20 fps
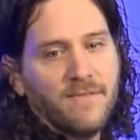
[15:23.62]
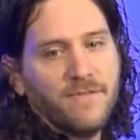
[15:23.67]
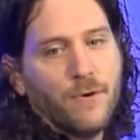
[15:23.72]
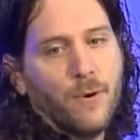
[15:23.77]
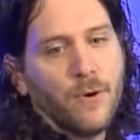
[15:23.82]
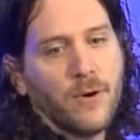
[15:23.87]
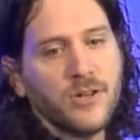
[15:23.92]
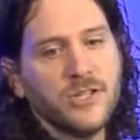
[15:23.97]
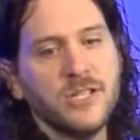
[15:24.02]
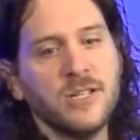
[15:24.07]
of
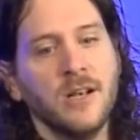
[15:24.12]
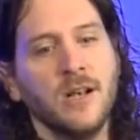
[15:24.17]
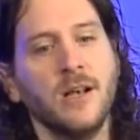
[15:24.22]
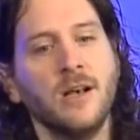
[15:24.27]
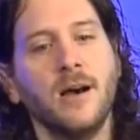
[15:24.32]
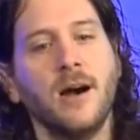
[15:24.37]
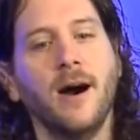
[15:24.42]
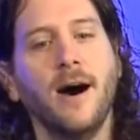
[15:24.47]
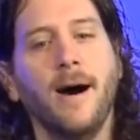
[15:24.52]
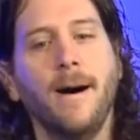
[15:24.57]
course,
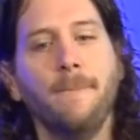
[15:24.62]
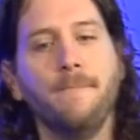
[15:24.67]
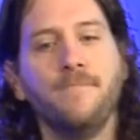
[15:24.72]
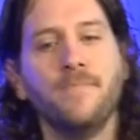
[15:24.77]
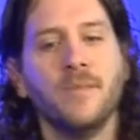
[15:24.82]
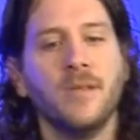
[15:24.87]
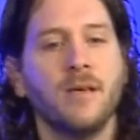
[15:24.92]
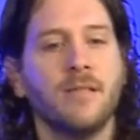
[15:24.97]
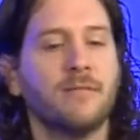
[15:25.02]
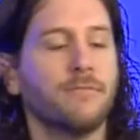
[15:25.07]

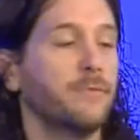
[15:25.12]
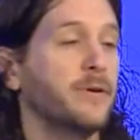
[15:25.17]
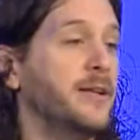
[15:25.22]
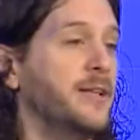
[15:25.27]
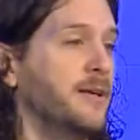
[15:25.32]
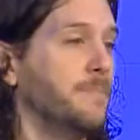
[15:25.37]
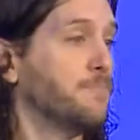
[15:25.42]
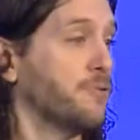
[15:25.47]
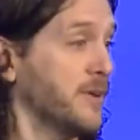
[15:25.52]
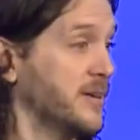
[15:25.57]

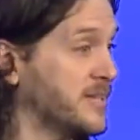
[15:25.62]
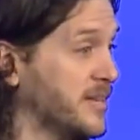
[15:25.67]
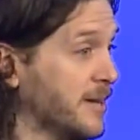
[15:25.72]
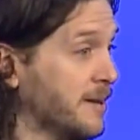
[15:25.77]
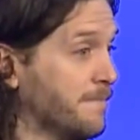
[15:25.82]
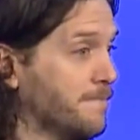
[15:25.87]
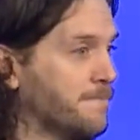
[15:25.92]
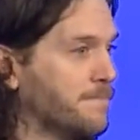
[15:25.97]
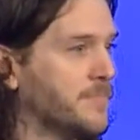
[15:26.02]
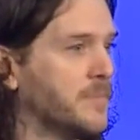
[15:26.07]
3D
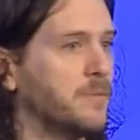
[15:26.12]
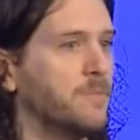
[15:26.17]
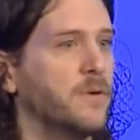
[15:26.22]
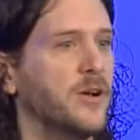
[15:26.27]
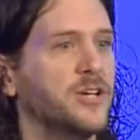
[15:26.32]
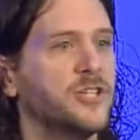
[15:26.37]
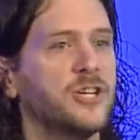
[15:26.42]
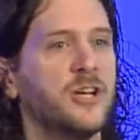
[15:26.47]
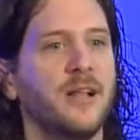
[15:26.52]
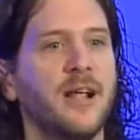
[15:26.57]
printing,
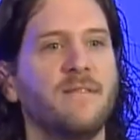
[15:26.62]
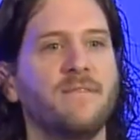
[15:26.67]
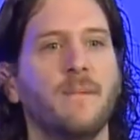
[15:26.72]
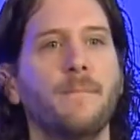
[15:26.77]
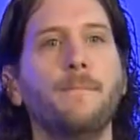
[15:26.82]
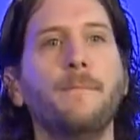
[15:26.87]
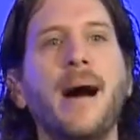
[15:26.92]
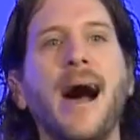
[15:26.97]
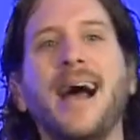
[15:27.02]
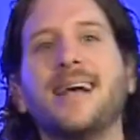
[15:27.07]
which could have a
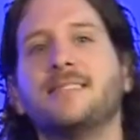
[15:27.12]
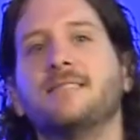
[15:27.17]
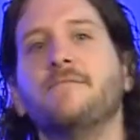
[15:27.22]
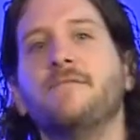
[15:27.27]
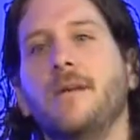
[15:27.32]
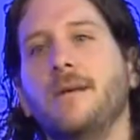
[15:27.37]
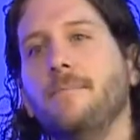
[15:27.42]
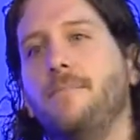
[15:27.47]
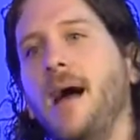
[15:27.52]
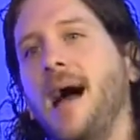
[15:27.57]

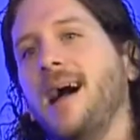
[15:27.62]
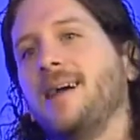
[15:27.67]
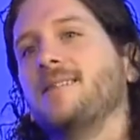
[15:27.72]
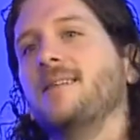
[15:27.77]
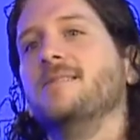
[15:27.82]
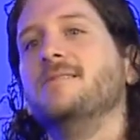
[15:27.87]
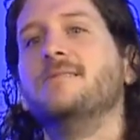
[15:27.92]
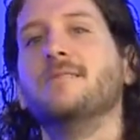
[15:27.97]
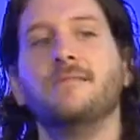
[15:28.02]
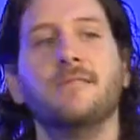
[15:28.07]
massive impact
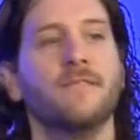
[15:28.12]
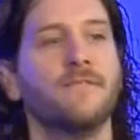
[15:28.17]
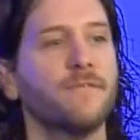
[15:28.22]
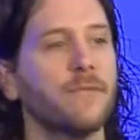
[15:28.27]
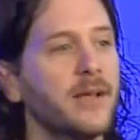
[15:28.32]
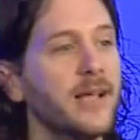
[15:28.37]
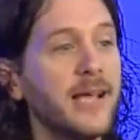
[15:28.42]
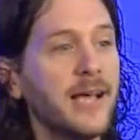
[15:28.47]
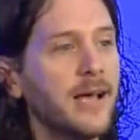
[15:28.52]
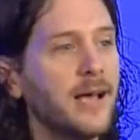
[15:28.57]
on
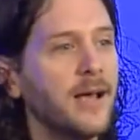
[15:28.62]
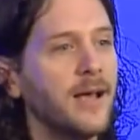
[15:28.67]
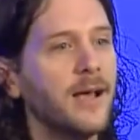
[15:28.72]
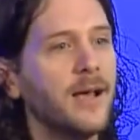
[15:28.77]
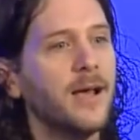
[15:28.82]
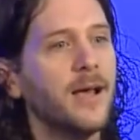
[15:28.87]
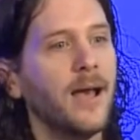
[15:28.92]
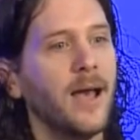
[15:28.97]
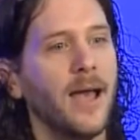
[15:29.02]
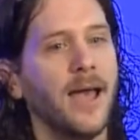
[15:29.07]
delivery.
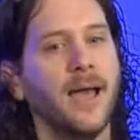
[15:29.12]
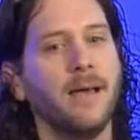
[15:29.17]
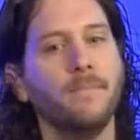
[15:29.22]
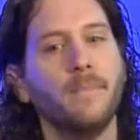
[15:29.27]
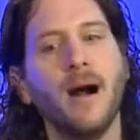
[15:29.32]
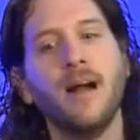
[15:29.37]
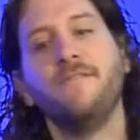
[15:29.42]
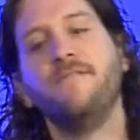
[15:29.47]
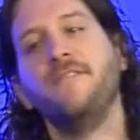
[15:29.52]
And my